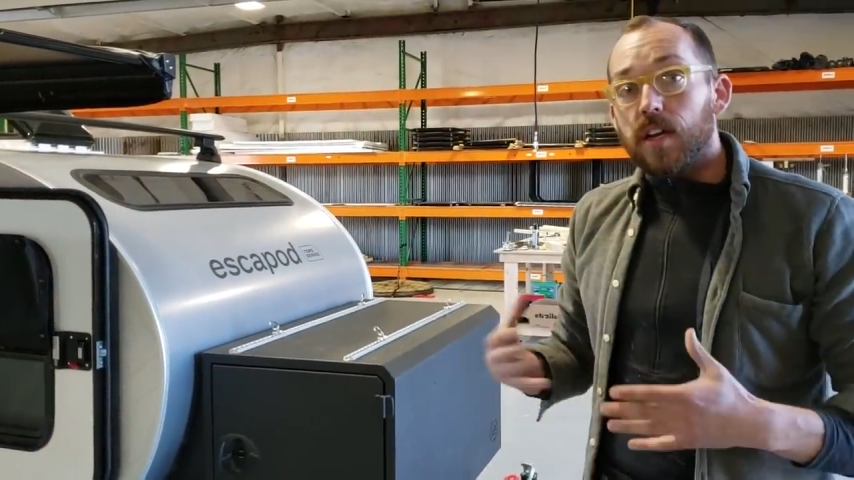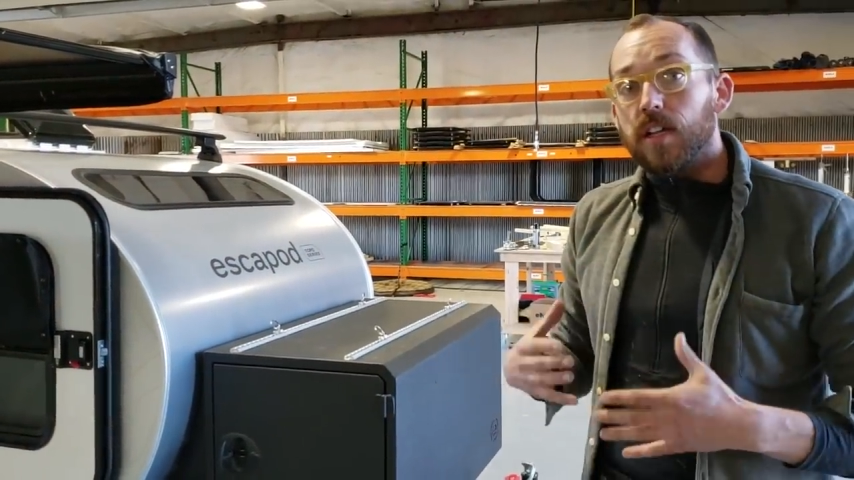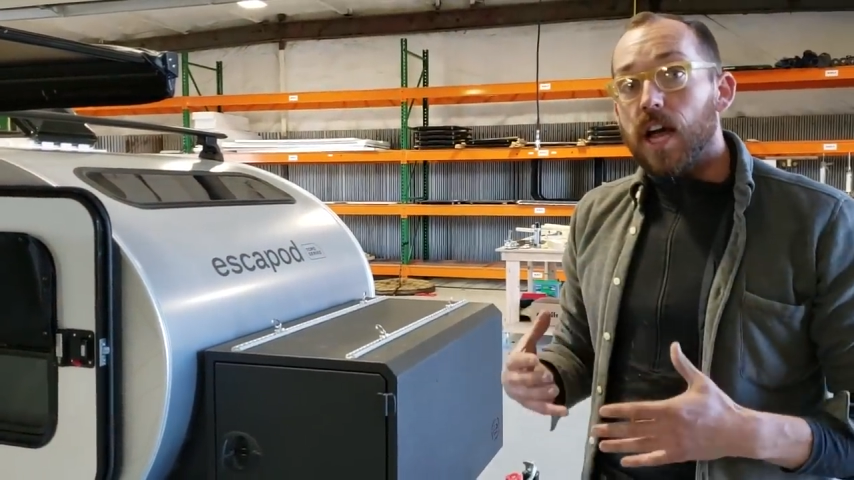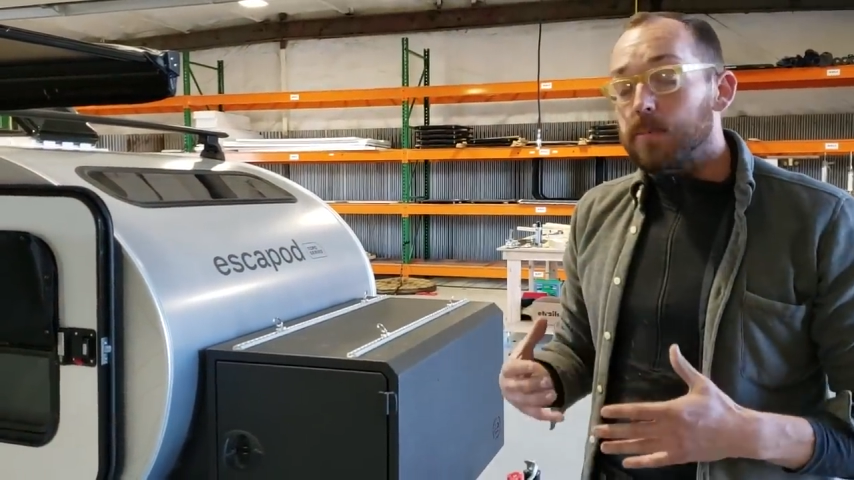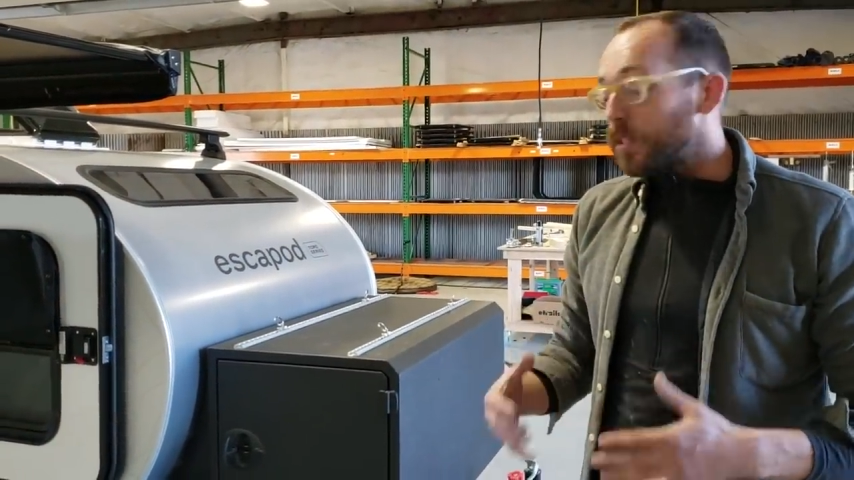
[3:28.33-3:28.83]
of
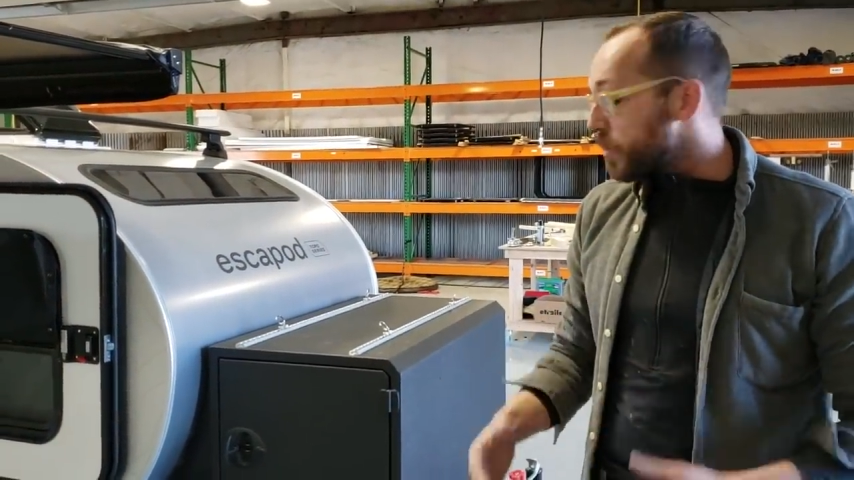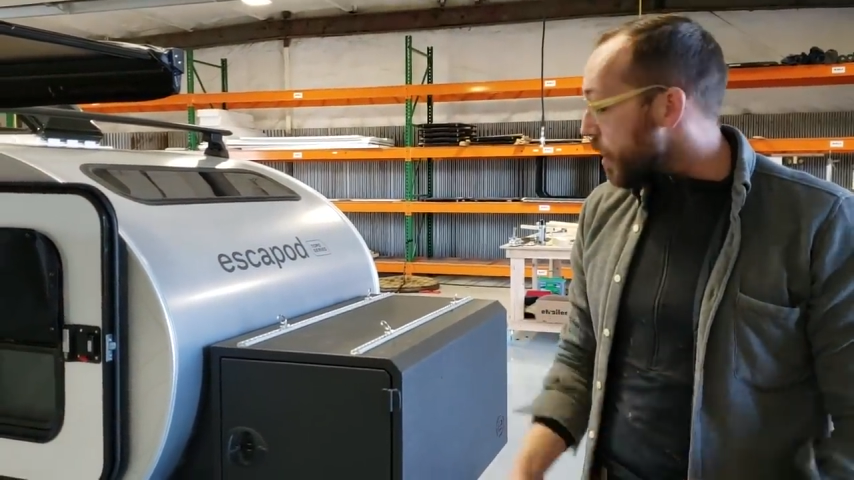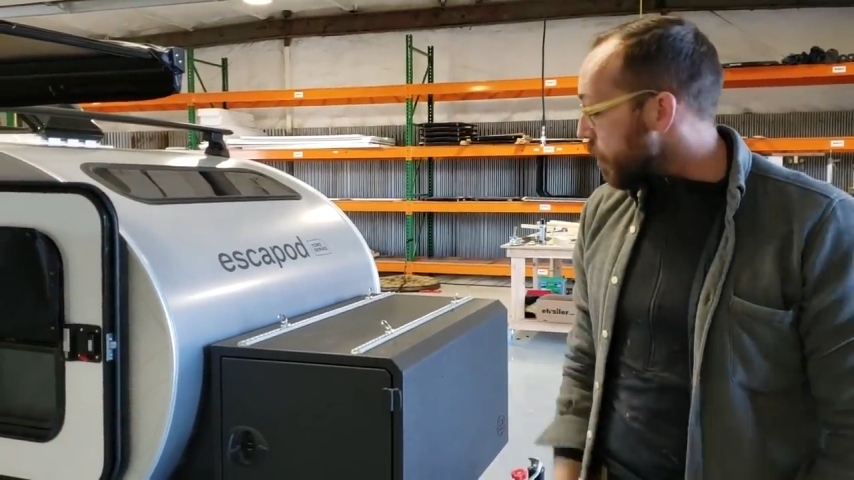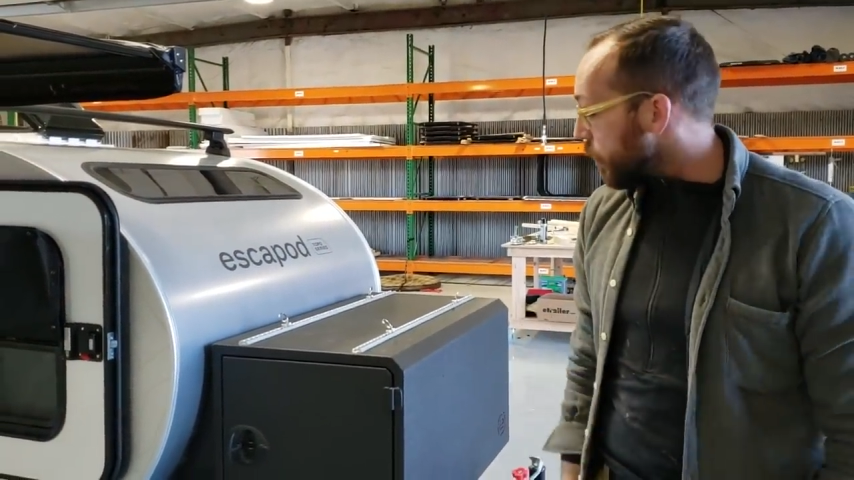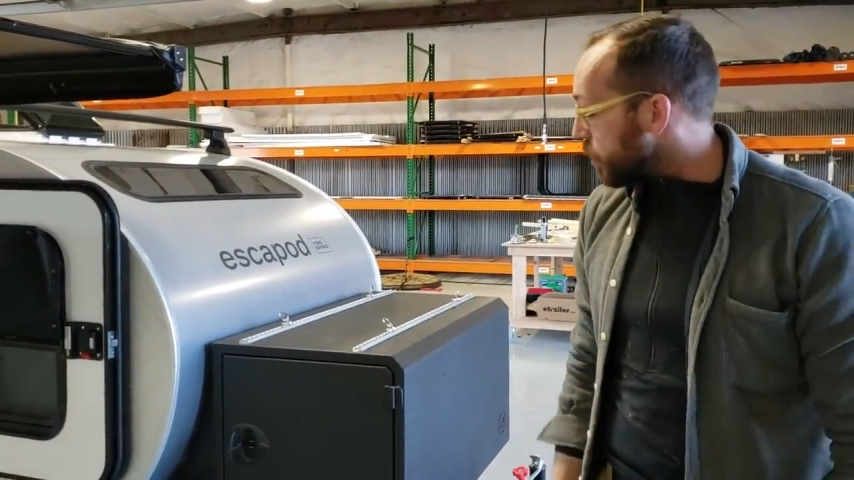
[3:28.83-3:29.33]
collapses
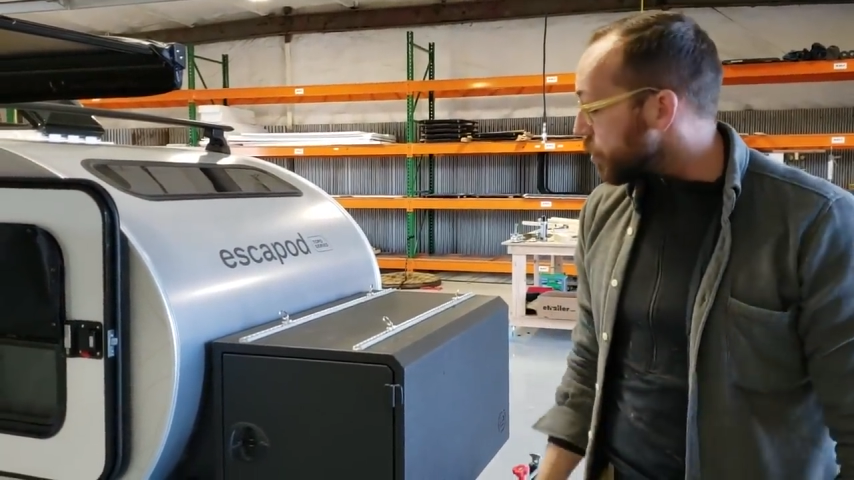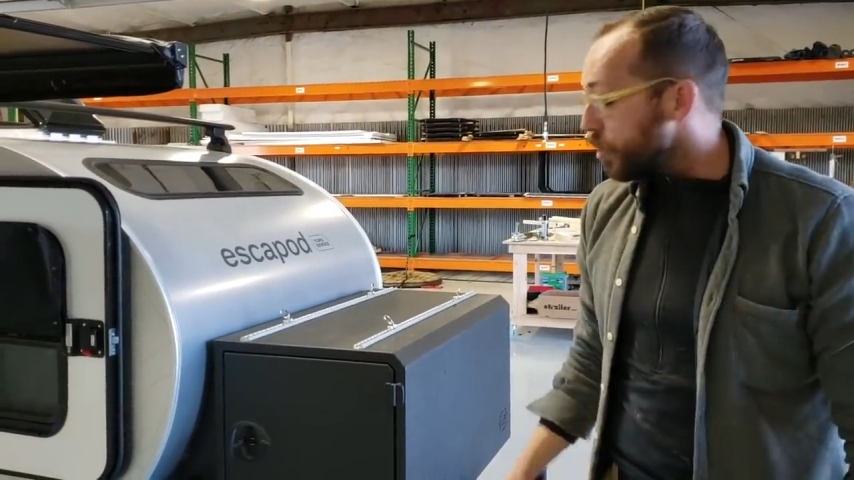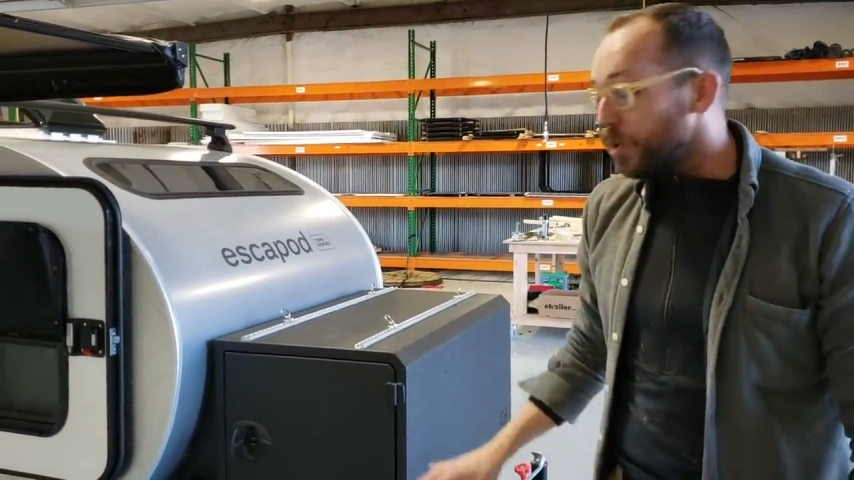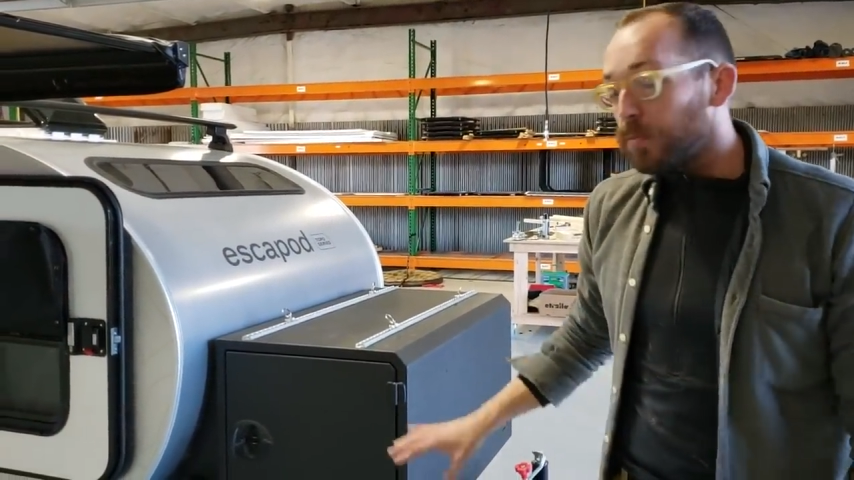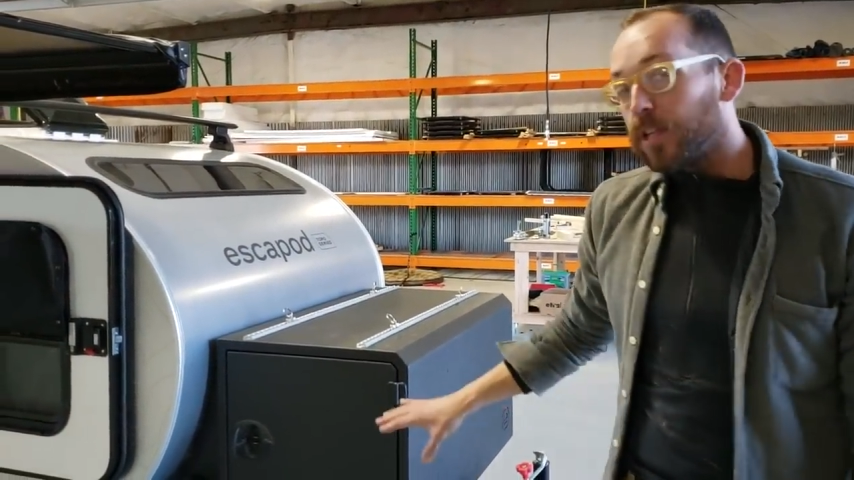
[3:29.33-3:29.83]
down, that's just a
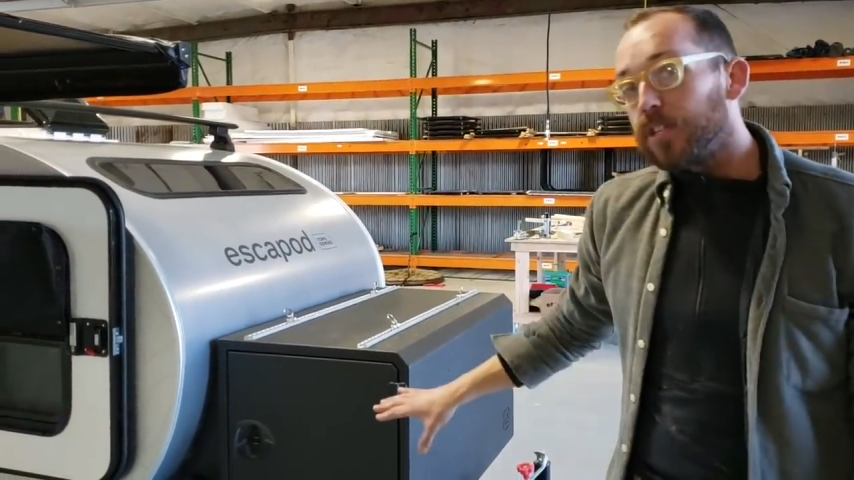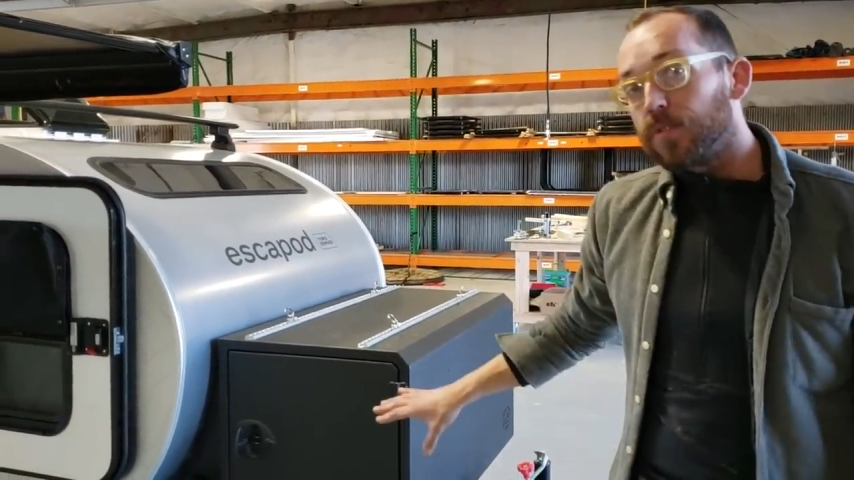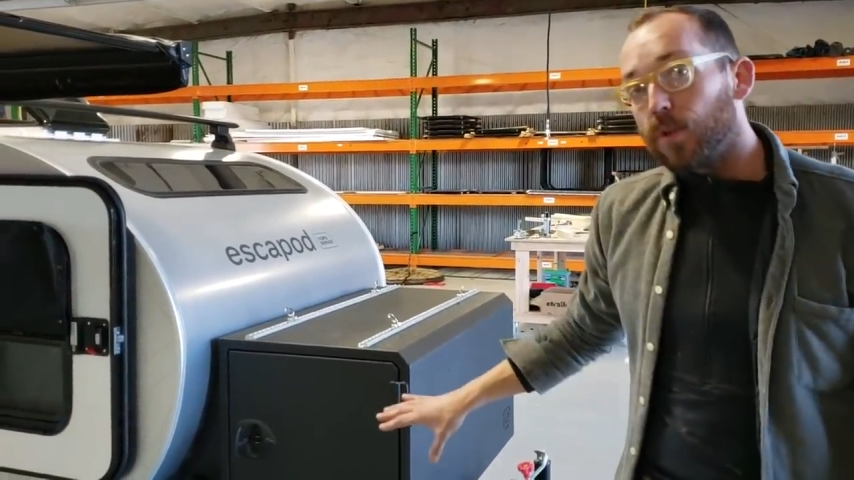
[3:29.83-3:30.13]
good place for